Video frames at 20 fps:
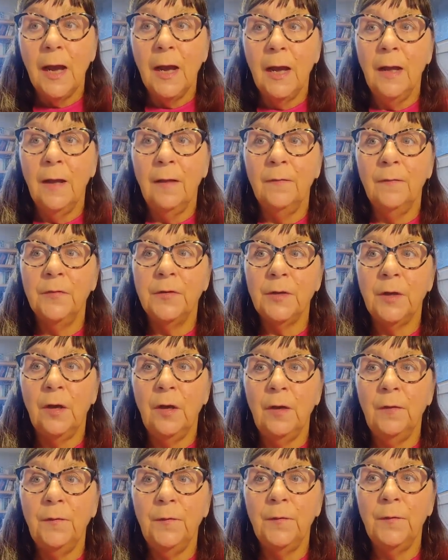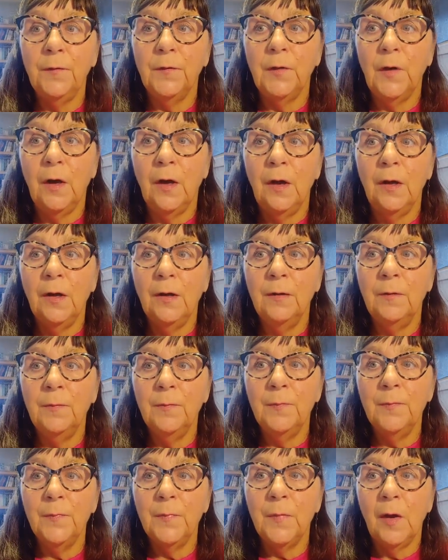And I
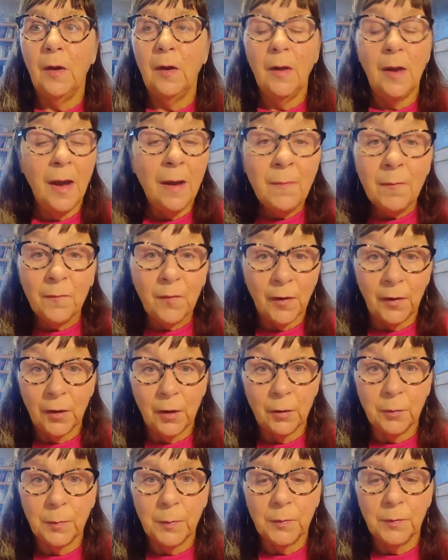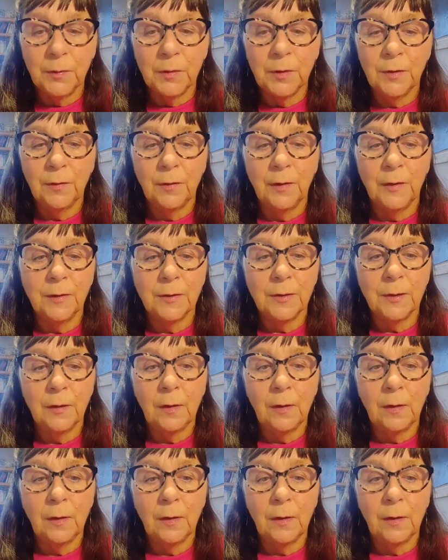am very open to things,